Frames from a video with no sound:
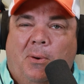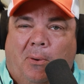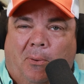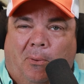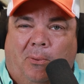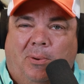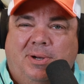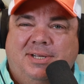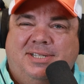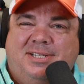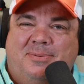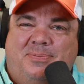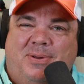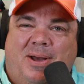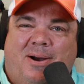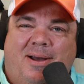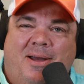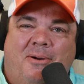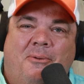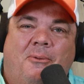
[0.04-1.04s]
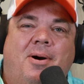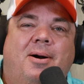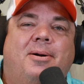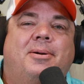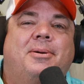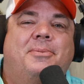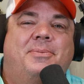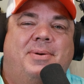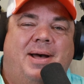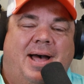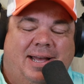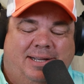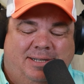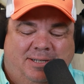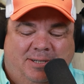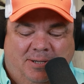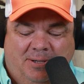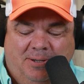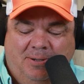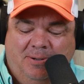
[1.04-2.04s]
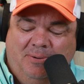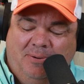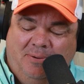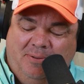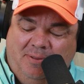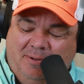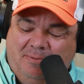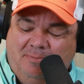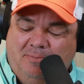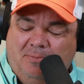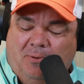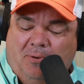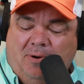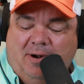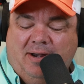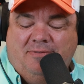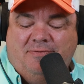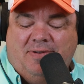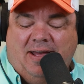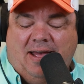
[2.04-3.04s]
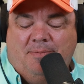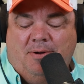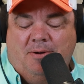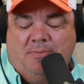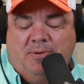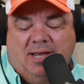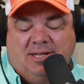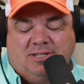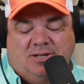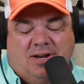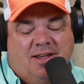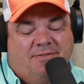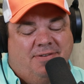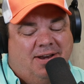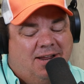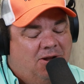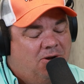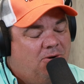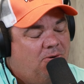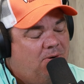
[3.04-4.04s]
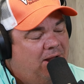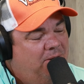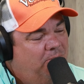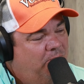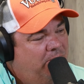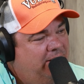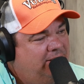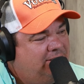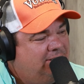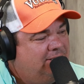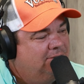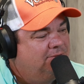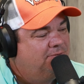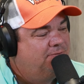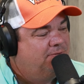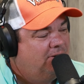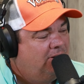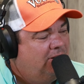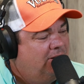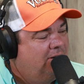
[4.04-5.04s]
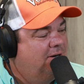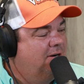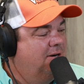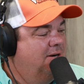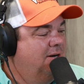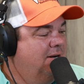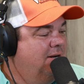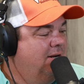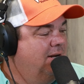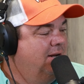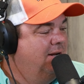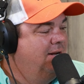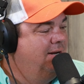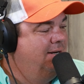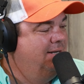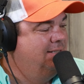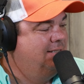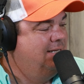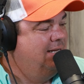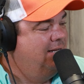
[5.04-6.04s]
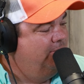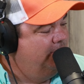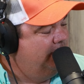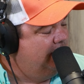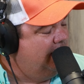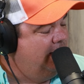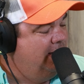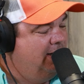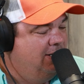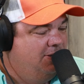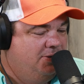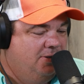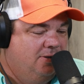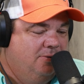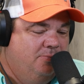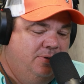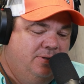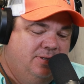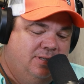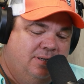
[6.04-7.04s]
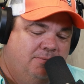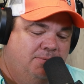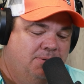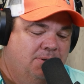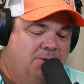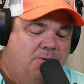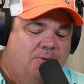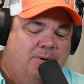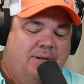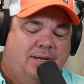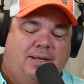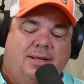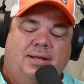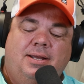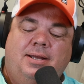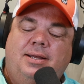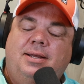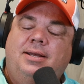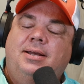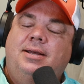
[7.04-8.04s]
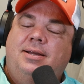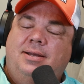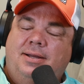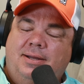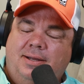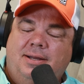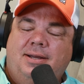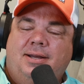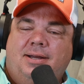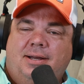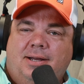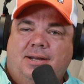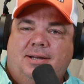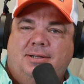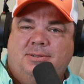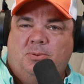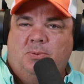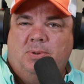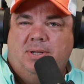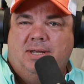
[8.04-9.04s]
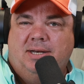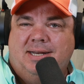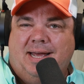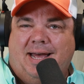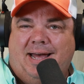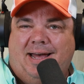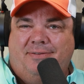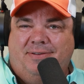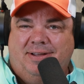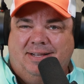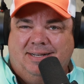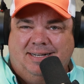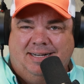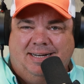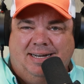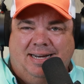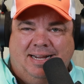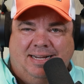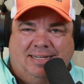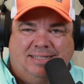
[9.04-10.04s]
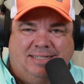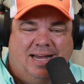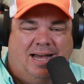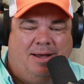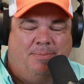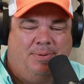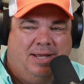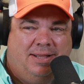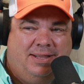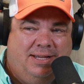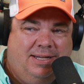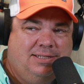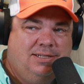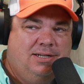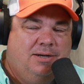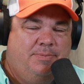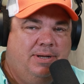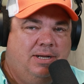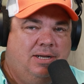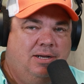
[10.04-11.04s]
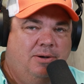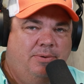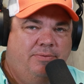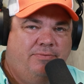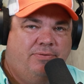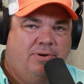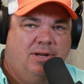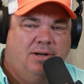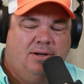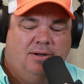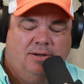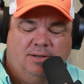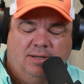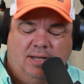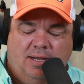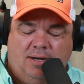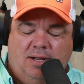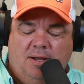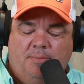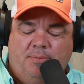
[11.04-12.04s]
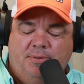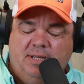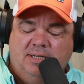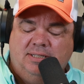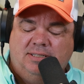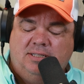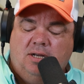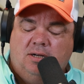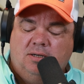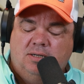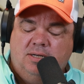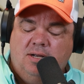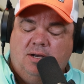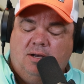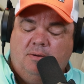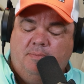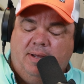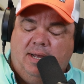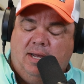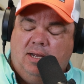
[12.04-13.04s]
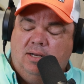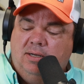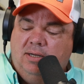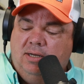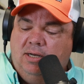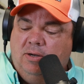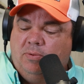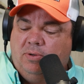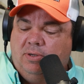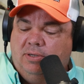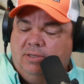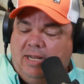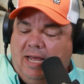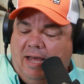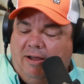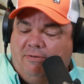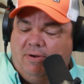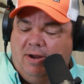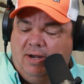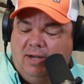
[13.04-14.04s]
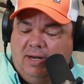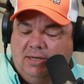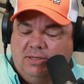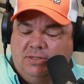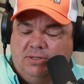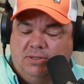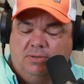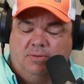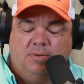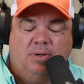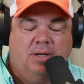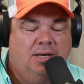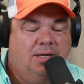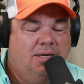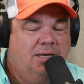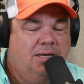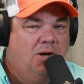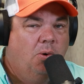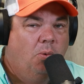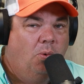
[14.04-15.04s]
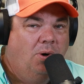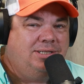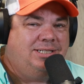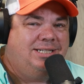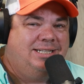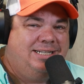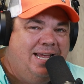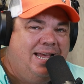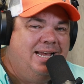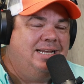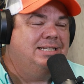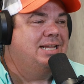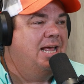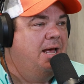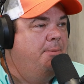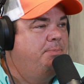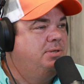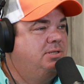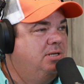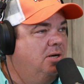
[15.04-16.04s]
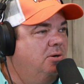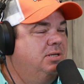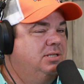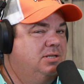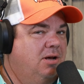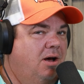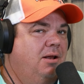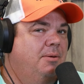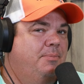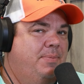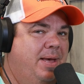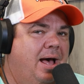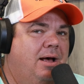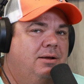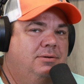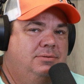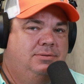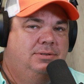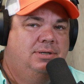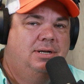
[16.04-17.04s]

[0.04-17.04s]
What's up, y'all, and welcome back to the Morning Vibe. Hope you guys are having a great week so far. Let's hit it with that intro music real quick so we can dive into today's topic. I think it's going to be a good one for y'all. Got a couple things to talk to y'all about, and we're going to dive right into what today's episode is all about.